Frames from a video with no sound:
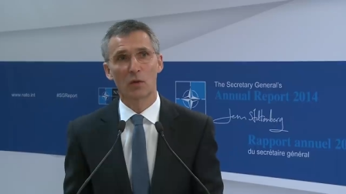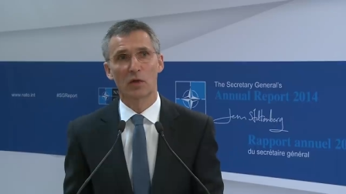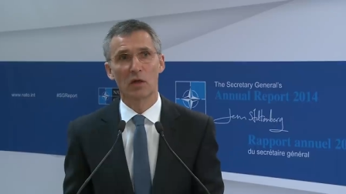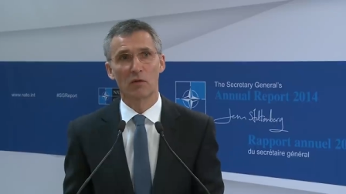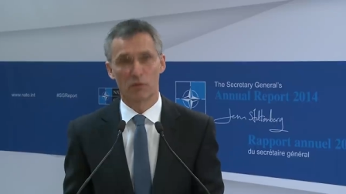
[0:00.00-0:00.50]

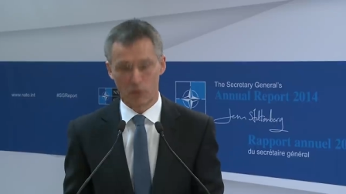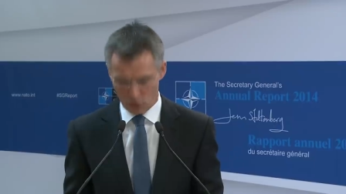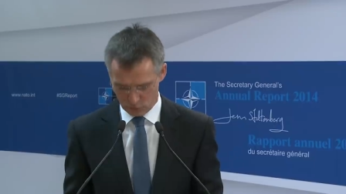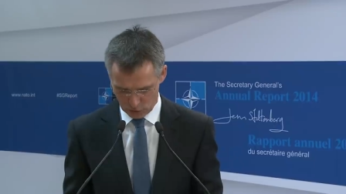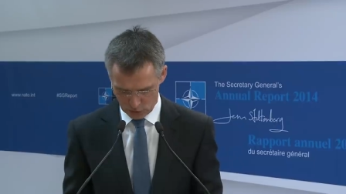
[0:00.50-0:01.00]
looking
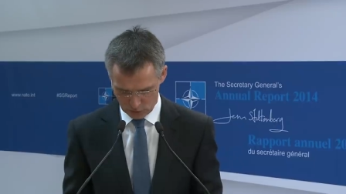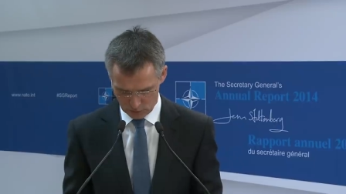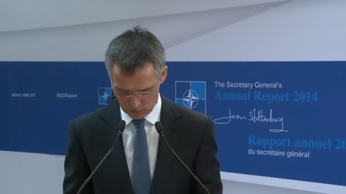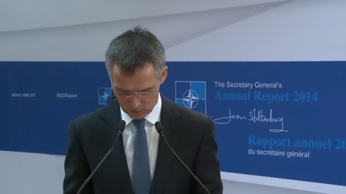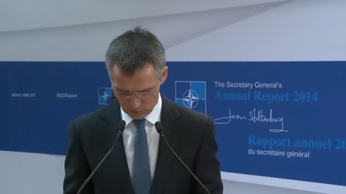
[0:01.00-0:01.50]
forward.
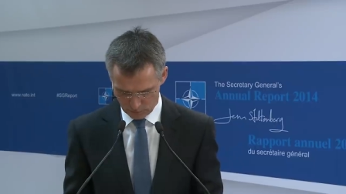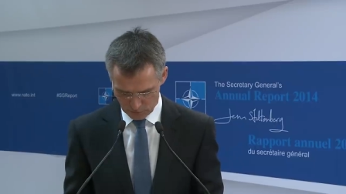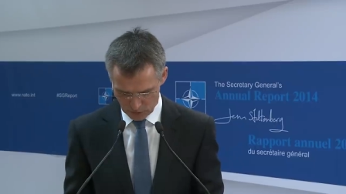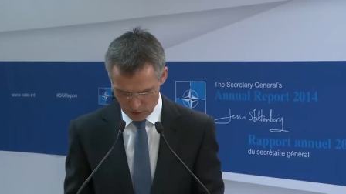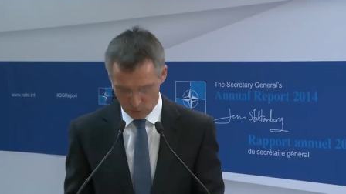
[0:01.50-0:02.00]

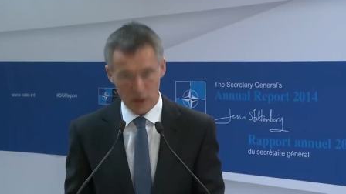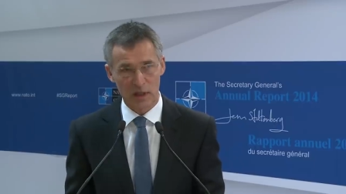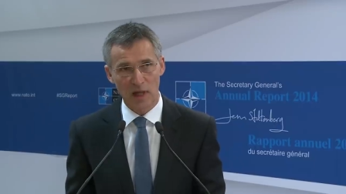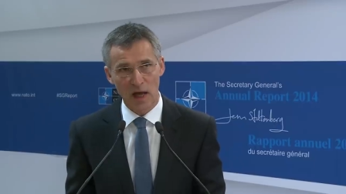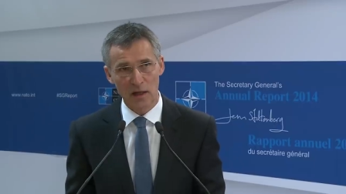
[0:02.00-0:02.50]
We
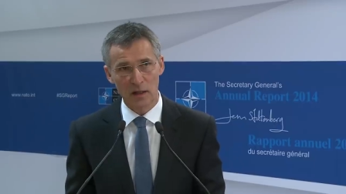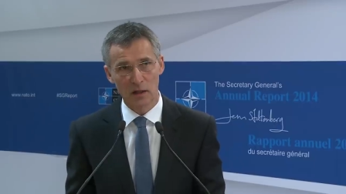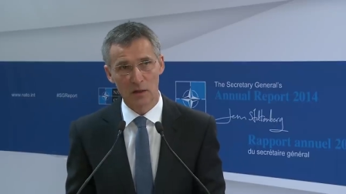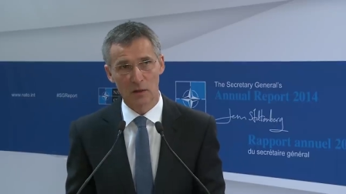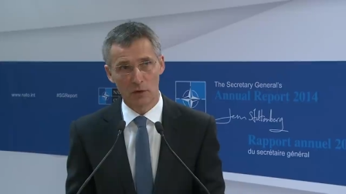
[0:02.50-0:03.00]
stand
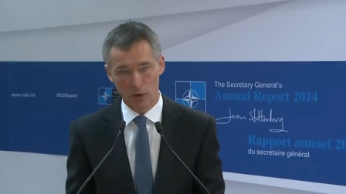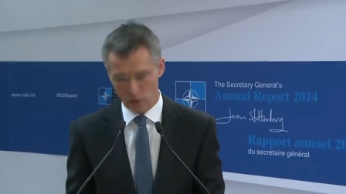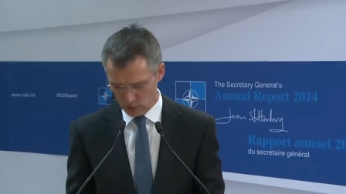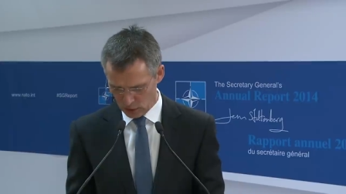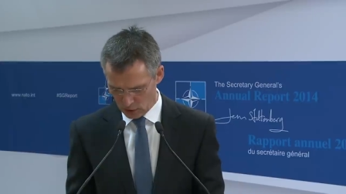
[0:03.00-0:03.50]

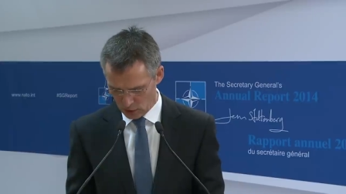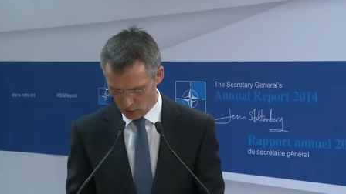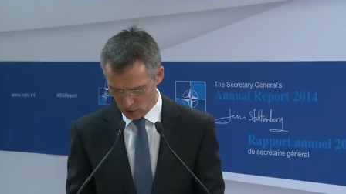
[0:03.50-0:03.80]
determined